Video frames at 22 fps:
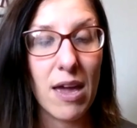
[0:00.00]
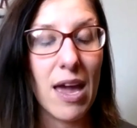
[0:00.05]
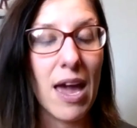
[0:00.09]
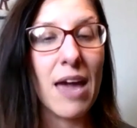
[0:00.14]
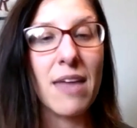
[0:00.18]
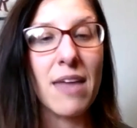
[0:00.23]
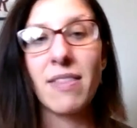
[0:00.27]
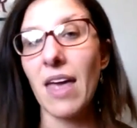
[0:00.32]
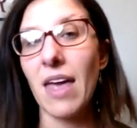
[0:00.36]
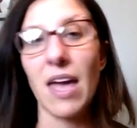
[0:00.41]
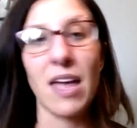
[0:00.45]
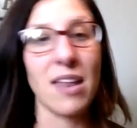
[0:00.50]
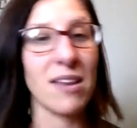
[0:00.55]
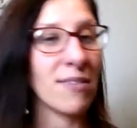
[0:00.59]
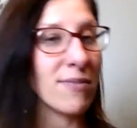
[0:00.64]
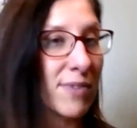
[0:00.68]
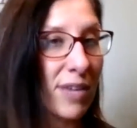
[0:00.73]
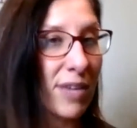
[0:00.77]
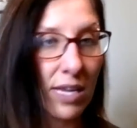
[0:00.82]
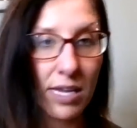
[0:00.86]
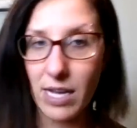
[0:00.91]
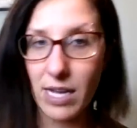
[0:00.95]
And then
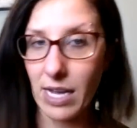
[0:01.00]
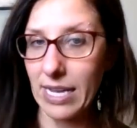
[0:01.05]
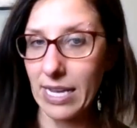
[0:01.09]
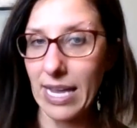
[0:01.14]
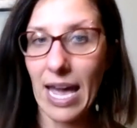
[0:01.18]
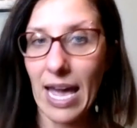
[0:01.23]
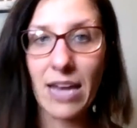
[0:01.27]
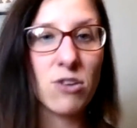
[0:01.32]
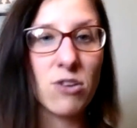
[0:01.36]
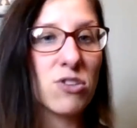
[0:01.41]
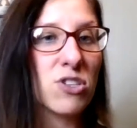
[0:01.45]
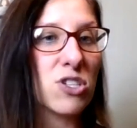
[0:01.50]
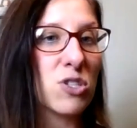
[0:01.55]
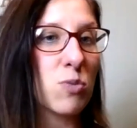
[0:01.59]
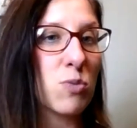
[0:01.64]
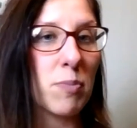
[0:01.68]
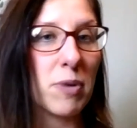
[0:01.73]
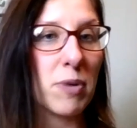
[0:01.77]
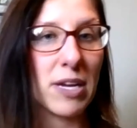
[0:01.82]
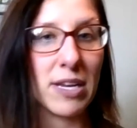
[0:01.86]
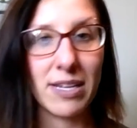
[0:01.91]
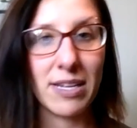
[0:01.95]
again, you just
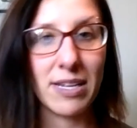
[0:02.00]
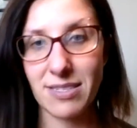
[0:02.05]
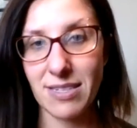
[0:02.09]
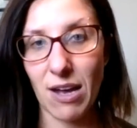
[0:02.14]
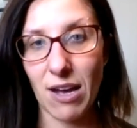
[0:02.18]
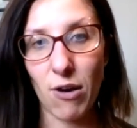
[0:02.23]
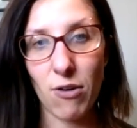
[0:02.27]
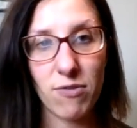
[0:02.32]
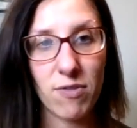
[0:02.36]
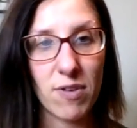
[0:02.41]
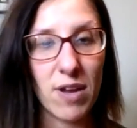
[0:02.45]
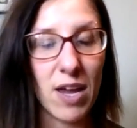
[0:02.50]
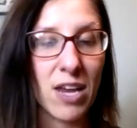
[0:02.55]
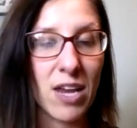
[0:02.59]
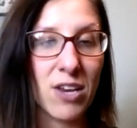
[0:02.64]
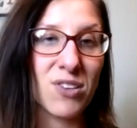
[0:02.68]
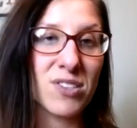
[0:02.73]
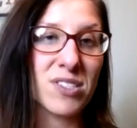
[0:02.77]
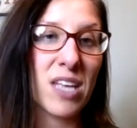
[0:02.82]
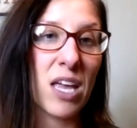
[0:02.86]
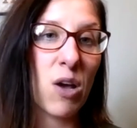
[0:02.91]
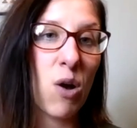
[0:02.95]
repeat itself and
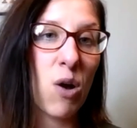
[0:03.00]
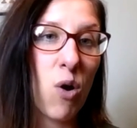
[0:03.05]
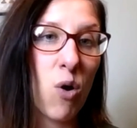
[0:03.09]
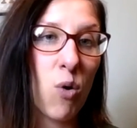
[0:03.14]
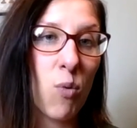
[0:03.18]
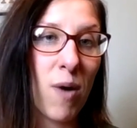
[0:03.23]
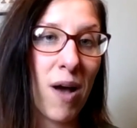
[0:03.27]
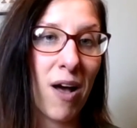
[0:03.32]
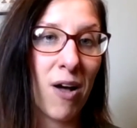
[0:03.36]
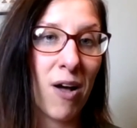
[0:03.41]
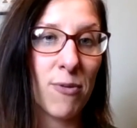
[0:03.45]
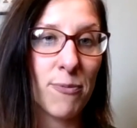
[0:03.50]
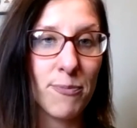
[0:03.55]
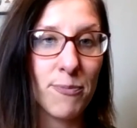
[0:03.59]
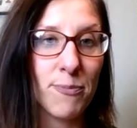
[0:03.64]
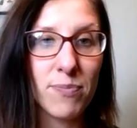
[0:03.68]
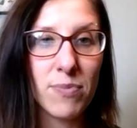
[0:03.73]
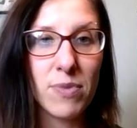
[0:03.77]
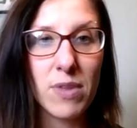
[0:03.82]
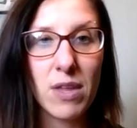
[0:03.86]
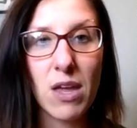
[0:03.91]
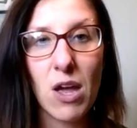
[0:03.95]
you say, oh,
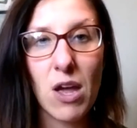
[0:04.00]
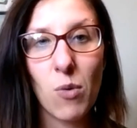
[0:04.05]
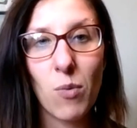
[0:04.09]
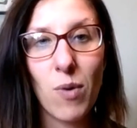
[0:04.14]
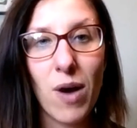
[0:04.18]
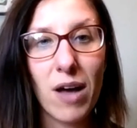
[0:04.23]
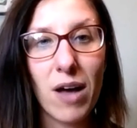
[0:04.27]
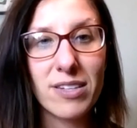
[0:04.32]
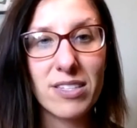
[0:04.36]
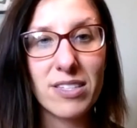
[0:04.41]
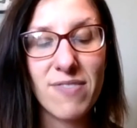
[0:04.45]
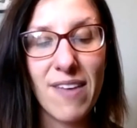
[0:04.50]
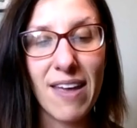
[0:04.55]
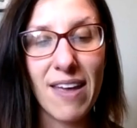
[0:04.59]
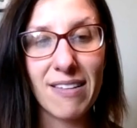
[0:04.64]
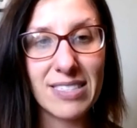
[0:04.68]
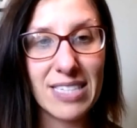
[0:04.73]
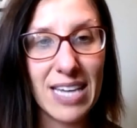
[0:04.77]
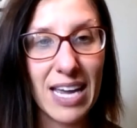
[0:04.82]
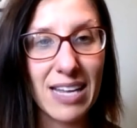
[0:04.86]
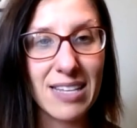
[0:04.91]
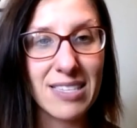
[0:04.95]
well, it's
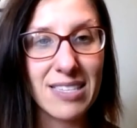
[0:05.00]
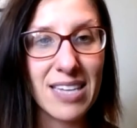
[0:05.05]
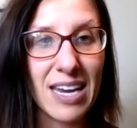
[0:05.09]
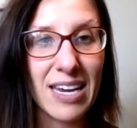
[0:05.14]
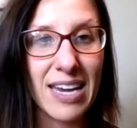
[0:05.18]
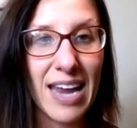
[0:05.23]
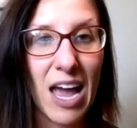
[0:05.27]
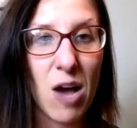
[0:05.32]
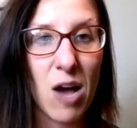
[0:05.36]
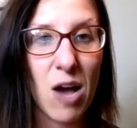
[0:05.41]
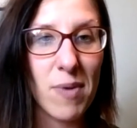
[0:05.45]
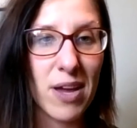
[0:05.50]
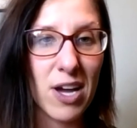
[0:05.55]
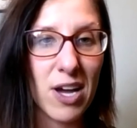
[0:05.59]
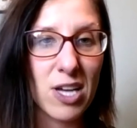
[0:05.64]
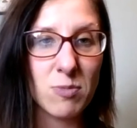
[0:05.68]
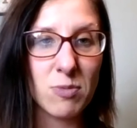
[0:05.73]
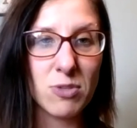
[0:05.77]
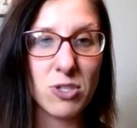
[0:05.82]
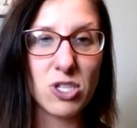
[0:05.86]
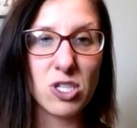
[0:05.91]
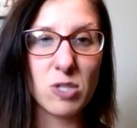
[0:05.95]
Valentine's Day now. My
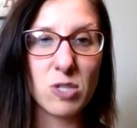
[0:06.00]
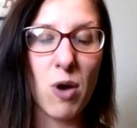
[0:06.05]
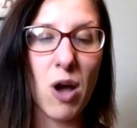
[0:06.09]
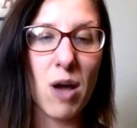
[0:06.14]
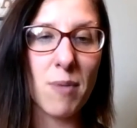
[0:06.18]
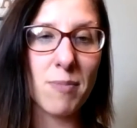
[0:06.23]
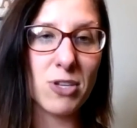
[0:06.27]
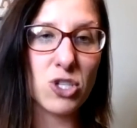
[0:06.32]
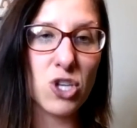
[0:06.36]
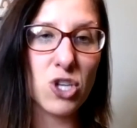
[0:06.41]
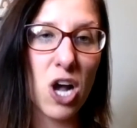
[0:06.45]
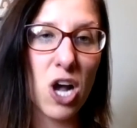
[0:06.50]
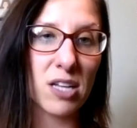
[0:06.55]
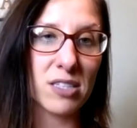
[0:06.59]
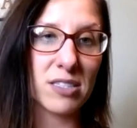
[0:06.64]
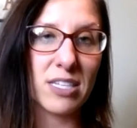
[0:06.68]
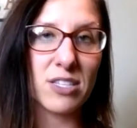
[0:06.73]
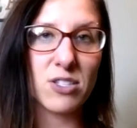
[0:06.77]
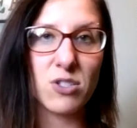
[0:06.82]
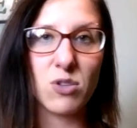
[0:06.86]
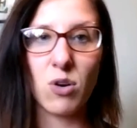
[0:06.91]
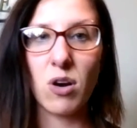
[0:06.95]
husband just bought me
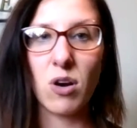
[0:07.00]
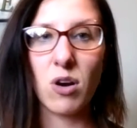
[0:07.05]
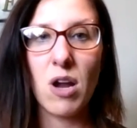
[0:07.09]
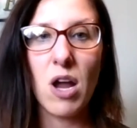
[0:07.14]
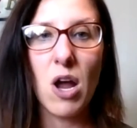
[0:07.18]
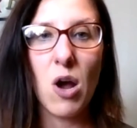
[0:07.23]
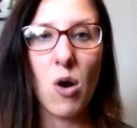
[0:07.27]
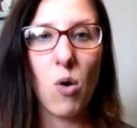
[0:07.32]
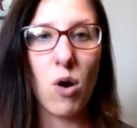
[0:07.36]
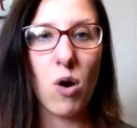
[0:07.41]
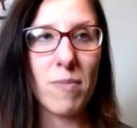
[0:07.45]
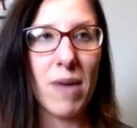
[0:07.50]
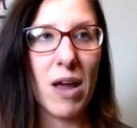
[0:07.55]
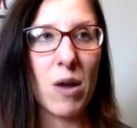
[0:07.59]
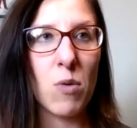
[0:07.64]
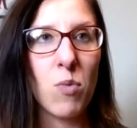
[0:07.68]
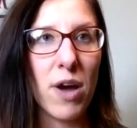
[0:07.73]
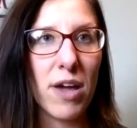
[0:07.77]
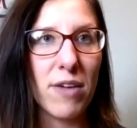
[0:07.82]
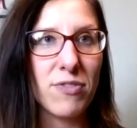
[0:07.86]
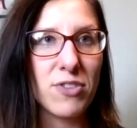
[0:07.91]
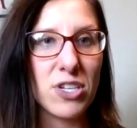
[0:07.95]
chocolates, or my
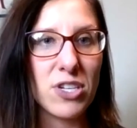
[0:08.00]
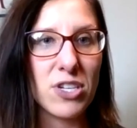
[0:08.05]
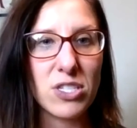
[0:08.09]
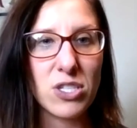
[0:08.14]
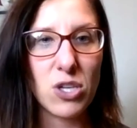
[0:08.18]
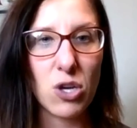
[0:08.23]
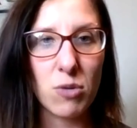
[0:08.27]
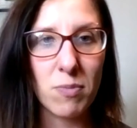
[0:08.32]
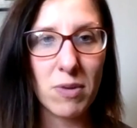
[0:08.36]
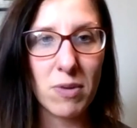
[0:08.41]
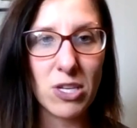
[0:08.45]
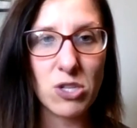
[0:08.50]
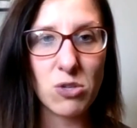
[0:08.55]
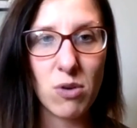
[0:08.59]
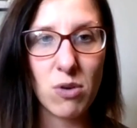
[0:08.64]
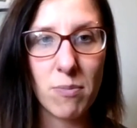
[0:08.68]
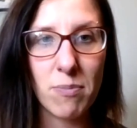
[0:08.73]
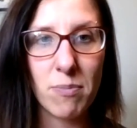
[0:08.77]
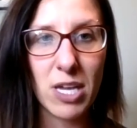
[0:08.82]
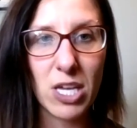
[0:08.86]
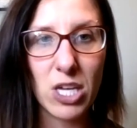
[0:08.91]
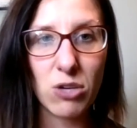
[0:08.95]
wife just took me to
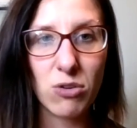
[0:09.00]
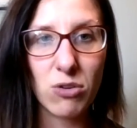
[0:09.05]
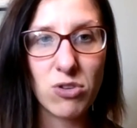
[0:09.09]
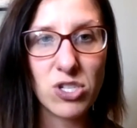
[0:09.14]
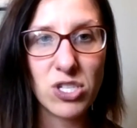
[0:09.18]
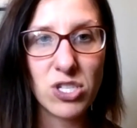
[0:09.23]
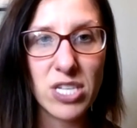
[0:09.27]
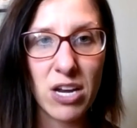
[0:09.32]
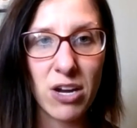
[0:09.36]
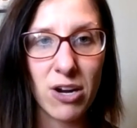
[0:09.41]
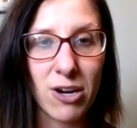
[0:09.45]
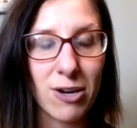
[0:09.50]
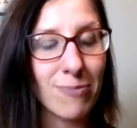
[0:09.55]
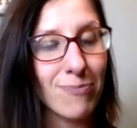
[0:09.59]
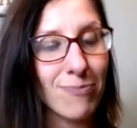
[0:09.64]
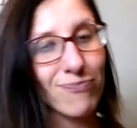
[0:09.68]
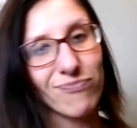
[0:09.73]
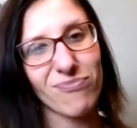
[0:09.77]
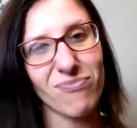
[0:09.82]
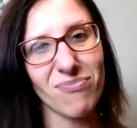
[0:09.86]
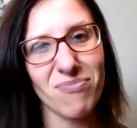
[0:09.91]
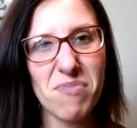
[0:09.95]
a big, huge dinner.
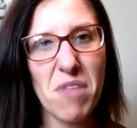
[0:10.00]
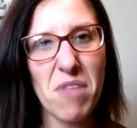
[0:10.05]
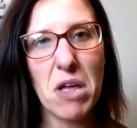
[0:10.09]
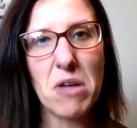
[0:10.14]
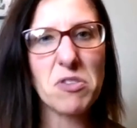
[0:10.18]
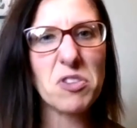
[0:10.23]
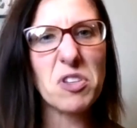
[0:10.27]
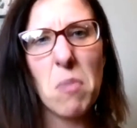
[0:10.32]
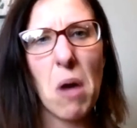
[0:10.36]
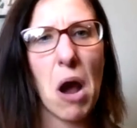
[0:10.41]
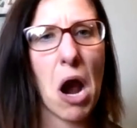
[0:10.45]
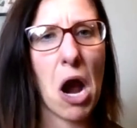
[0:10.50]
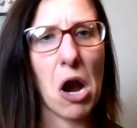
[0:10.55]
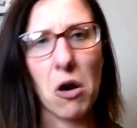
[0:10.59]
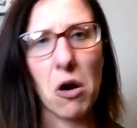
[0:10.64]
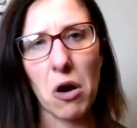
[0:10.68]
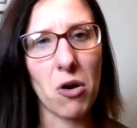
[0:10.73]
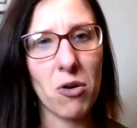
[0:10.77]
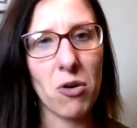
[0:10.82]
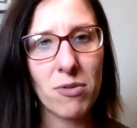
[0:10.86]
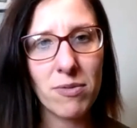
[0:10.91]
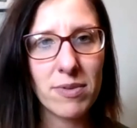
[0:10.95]

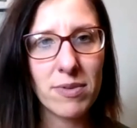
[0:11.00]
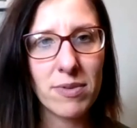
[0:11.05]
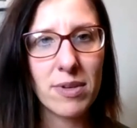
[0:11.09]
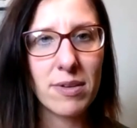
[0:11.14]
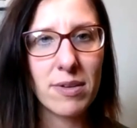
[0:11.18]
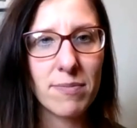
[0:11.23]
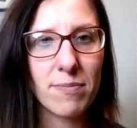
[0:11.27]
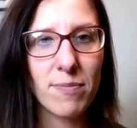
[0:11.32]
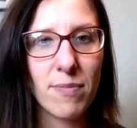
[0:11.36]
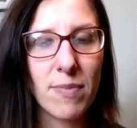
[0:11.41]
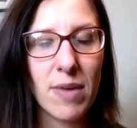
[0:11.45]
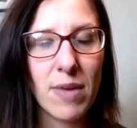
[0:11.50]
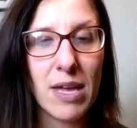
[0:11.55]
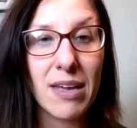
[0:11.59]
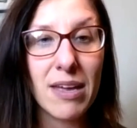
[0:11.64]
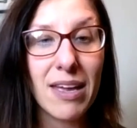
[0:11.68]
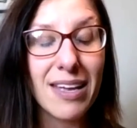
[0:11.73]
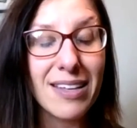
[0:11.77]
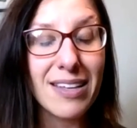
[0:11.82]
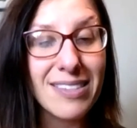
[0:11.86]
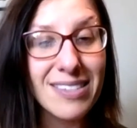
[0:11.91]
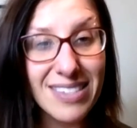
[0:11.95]
Tomorrow.
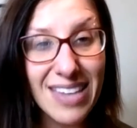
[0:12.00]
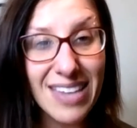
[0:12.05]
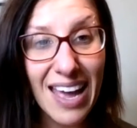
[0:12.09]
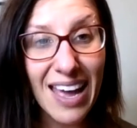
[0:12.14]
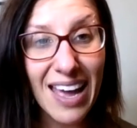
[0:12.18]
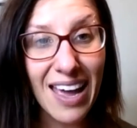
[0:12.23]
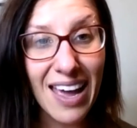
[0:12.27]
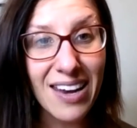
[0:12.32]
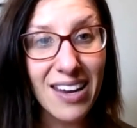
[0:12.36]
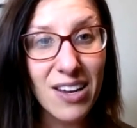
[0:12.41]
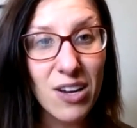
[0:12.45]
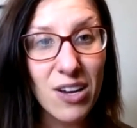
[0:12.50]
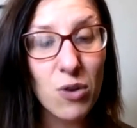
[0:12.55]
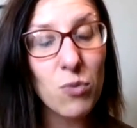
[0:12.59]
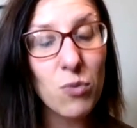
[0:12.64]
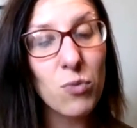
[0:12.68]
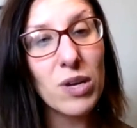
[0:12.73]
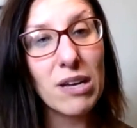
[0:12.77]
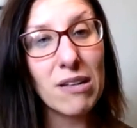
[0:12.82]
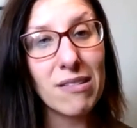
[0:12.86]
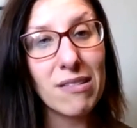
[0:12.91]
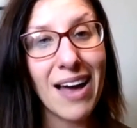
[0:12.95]
Instead,
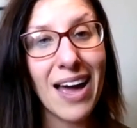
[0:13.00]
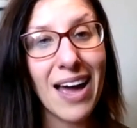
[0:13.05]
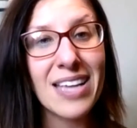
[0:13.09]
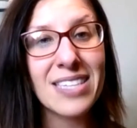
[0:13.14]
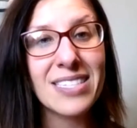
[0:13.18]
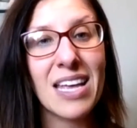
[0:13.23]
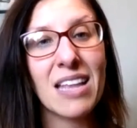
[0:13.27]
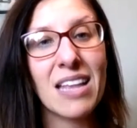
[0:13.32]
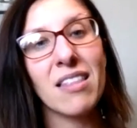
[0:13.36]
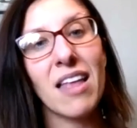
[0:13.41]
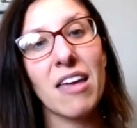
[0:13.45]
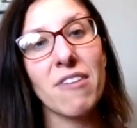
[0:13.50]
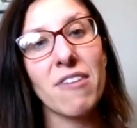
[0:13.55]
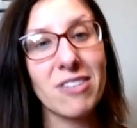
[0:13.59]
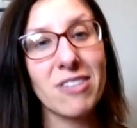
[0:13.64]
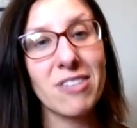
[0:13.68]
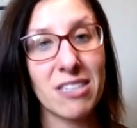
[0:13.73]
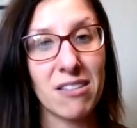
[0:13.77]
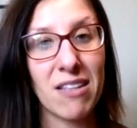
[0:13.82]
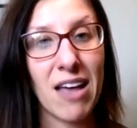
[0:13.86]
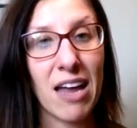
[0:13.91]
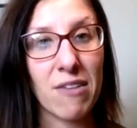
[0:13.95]
realize that life
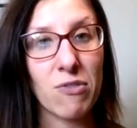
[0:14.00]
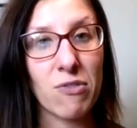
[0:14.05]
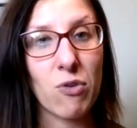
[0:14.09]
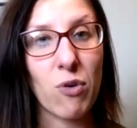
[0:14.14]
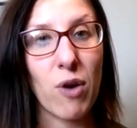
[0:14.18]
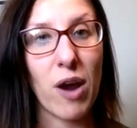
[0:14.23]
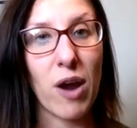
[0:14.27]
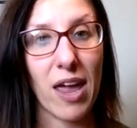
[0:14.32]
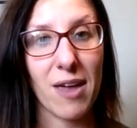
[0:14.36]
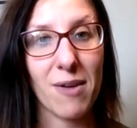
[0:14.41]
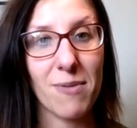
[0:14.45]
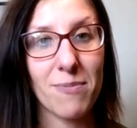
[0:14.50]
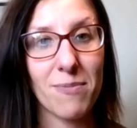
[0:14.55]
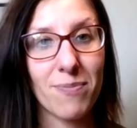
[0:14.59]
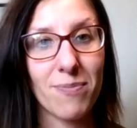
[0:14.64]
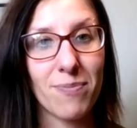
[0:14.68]
is a lot of gray